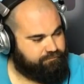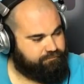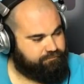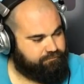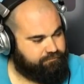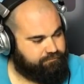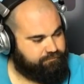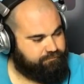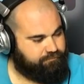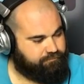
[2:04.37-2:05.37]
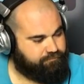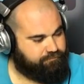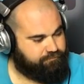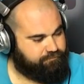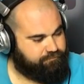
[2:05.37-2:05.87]

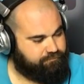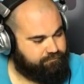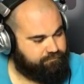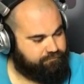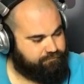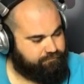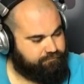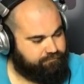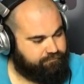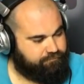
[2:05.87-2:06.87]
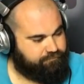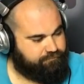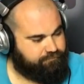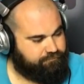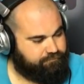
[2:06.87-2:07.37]

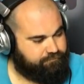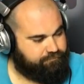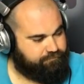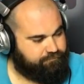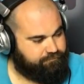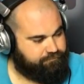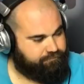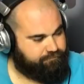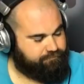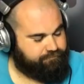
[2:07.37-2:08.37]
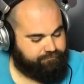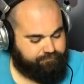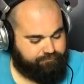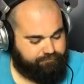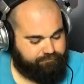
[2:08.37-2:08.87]

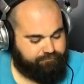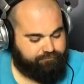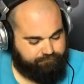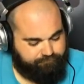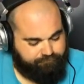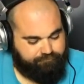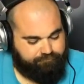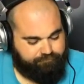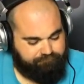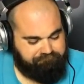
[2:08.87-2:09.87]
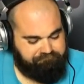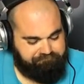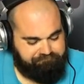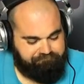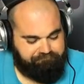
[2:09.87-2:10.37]

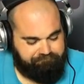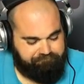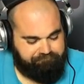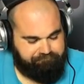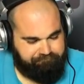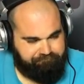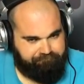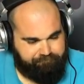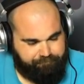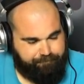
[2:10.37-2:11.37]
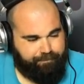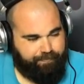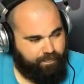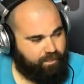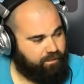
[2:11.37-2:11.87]
No words are spoken by the person on screen.